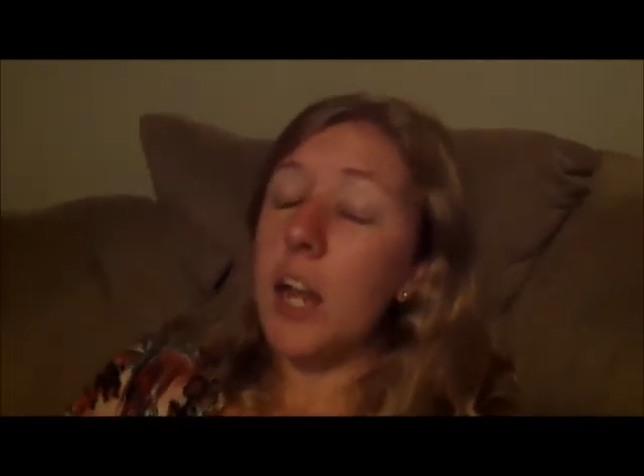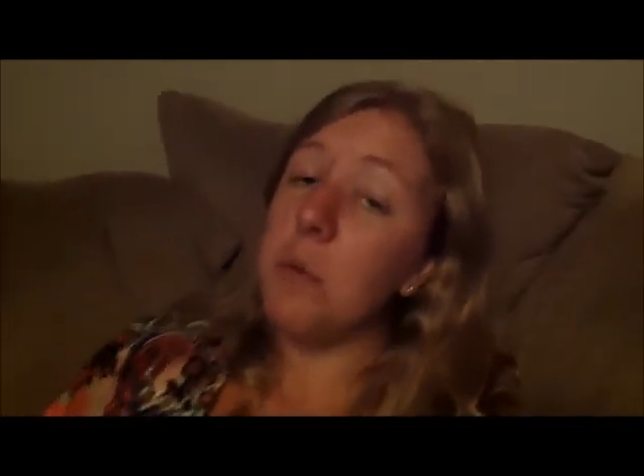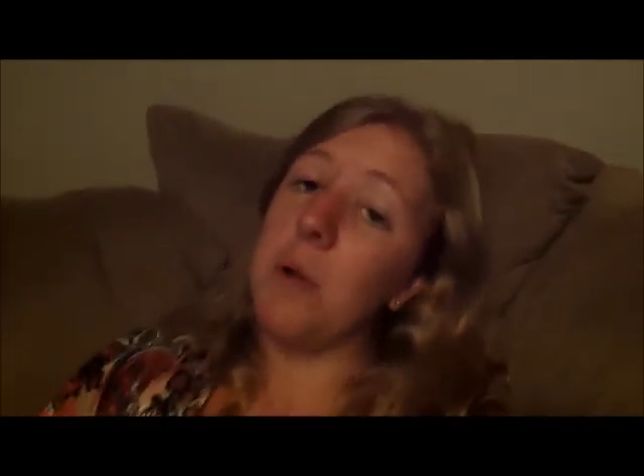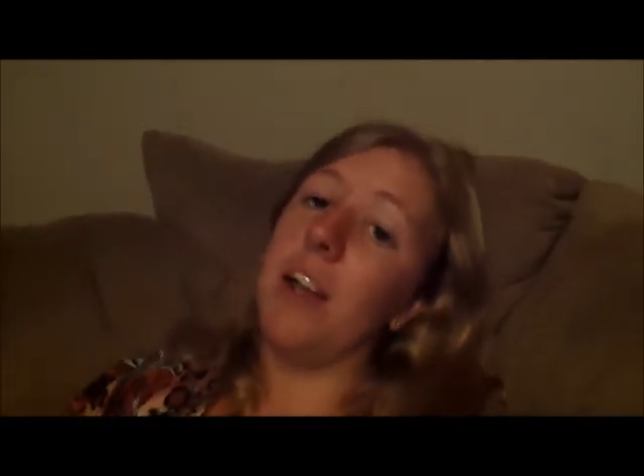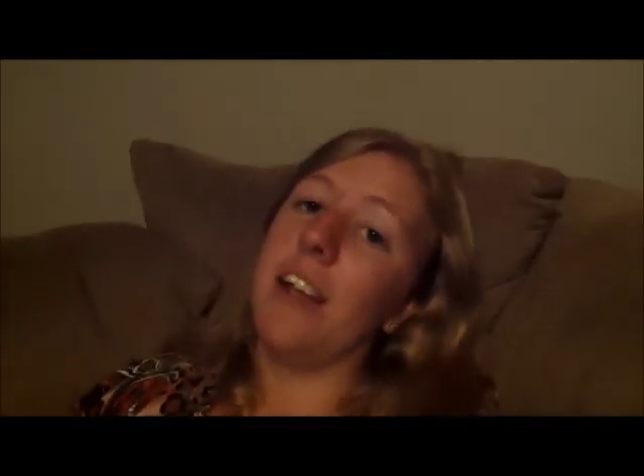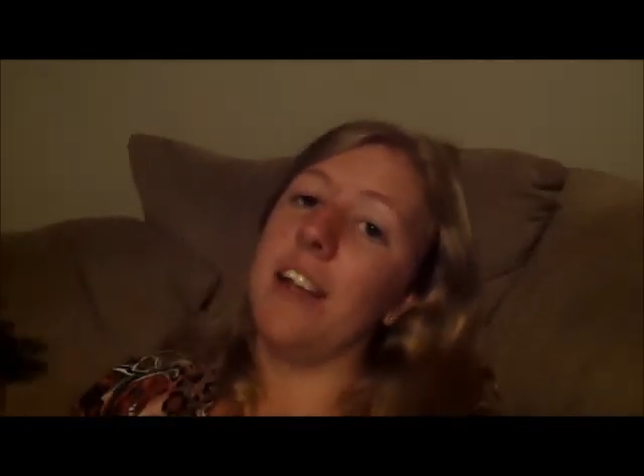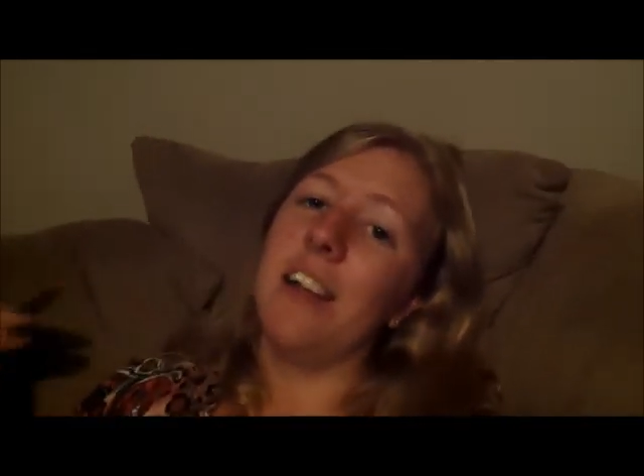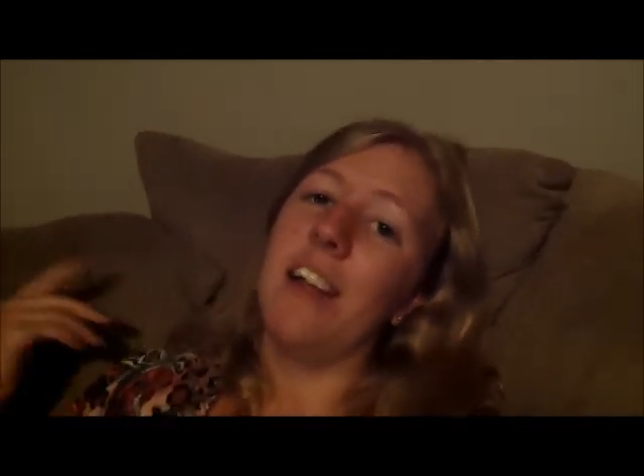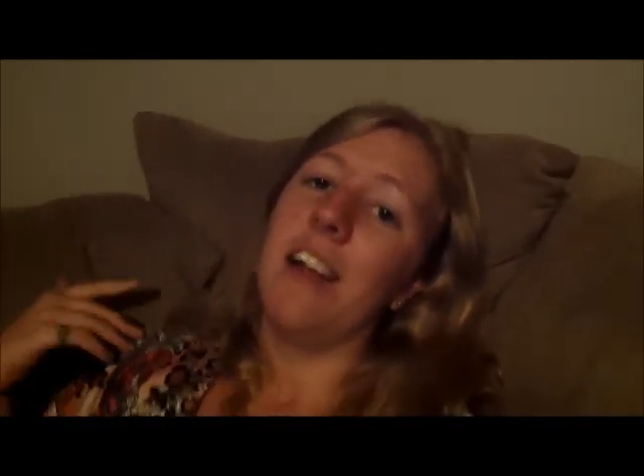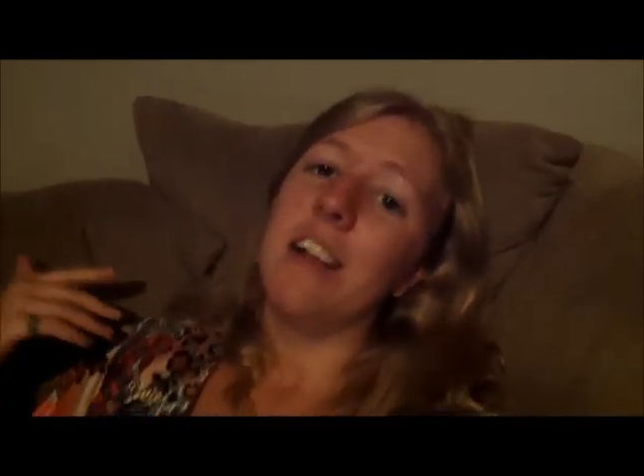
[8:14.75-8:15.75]

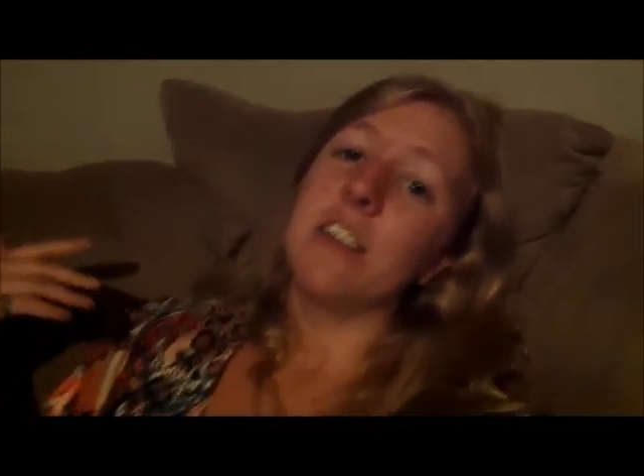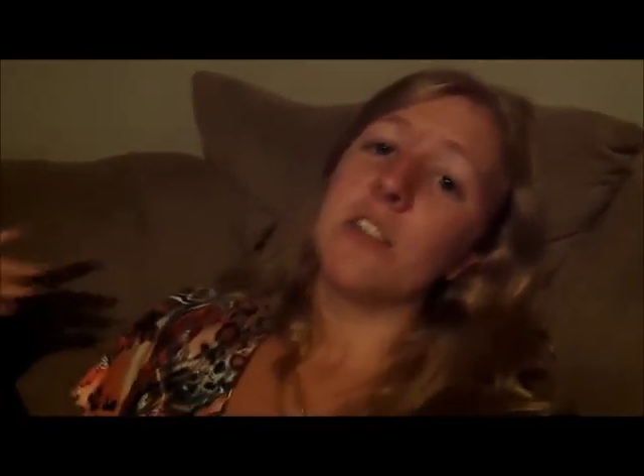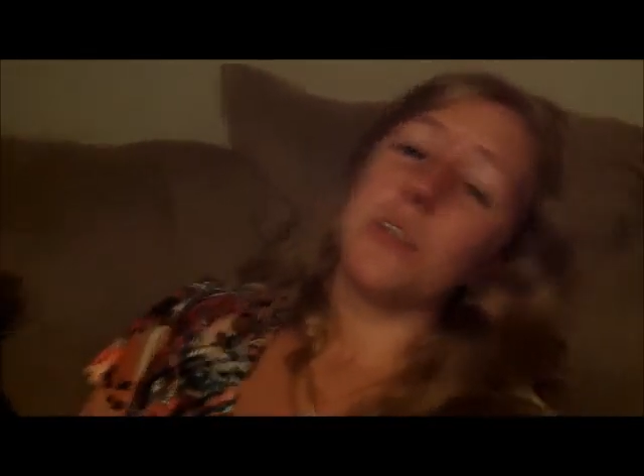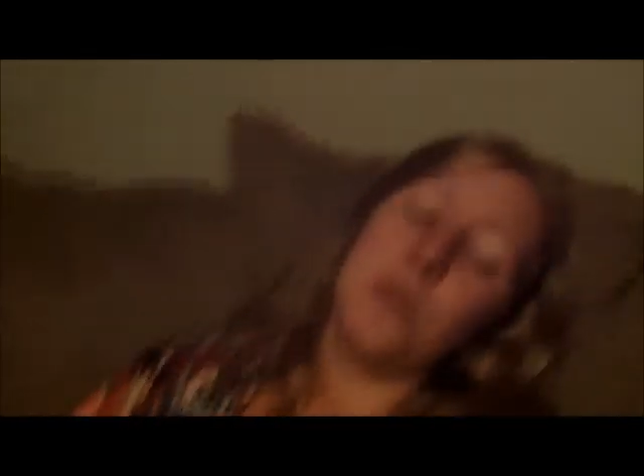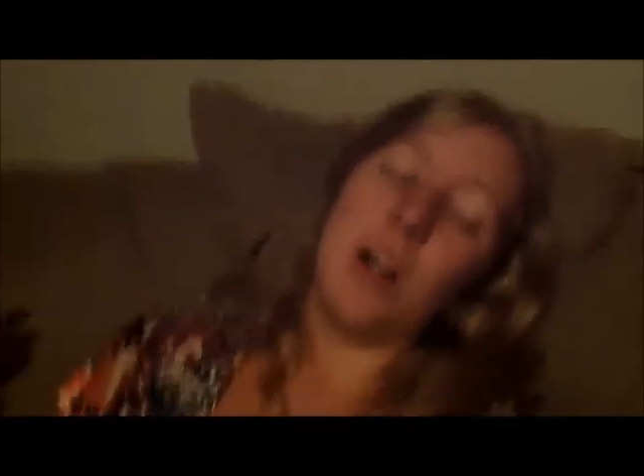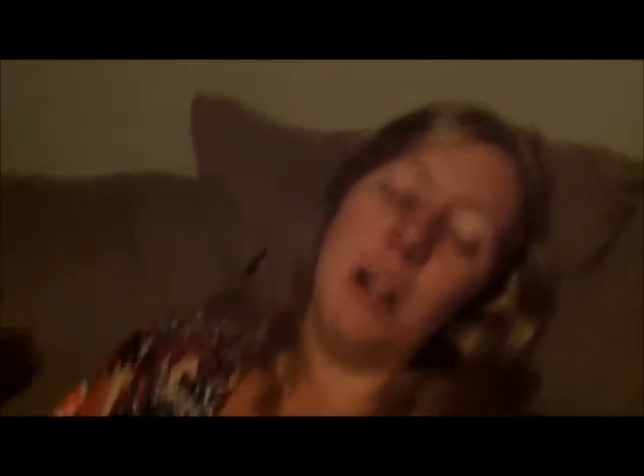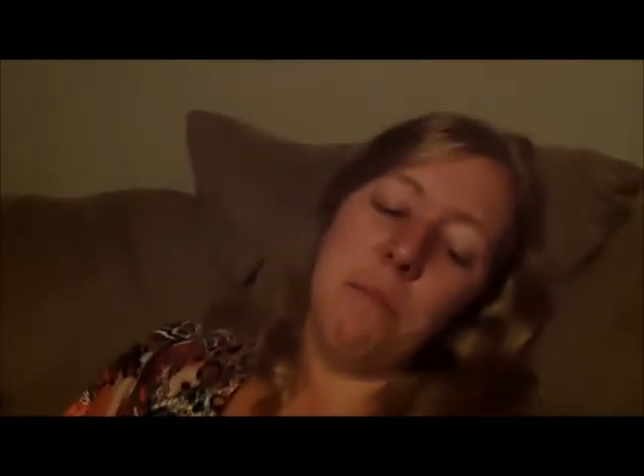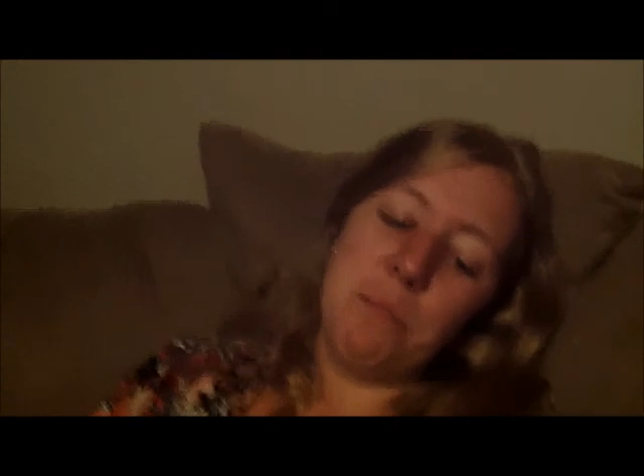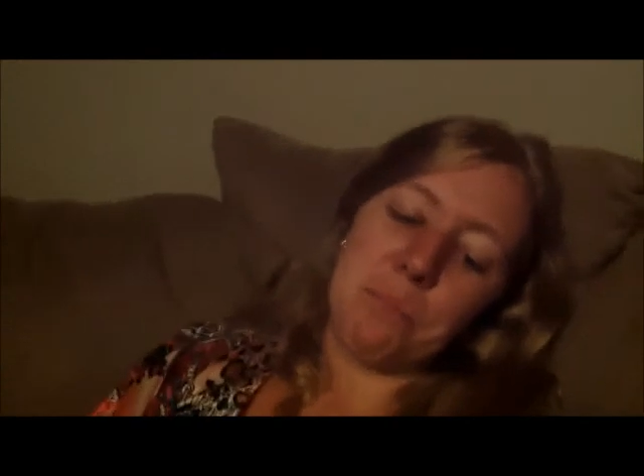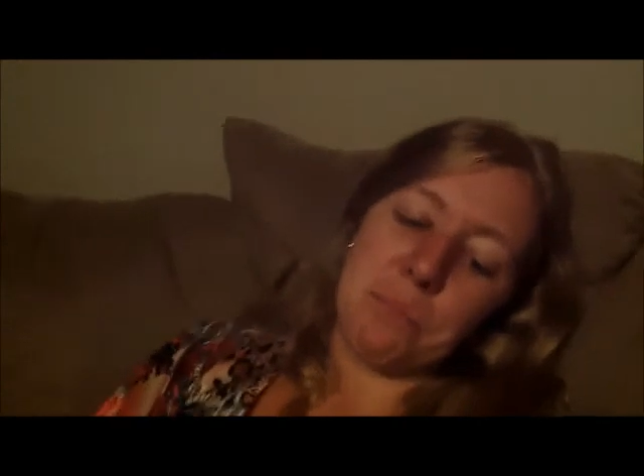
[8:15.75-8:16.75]
Anyway, so
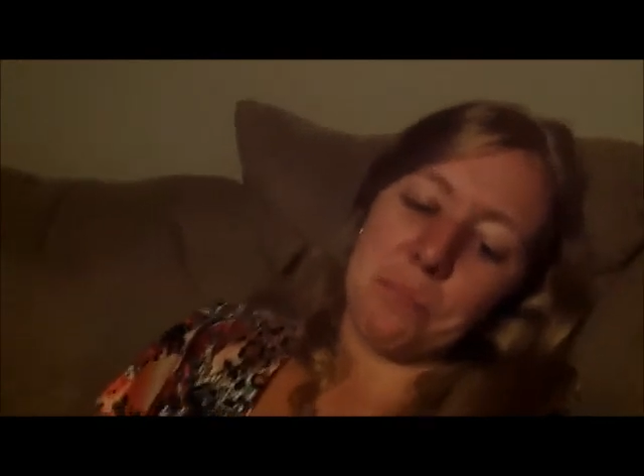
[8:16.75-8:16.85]
I'm,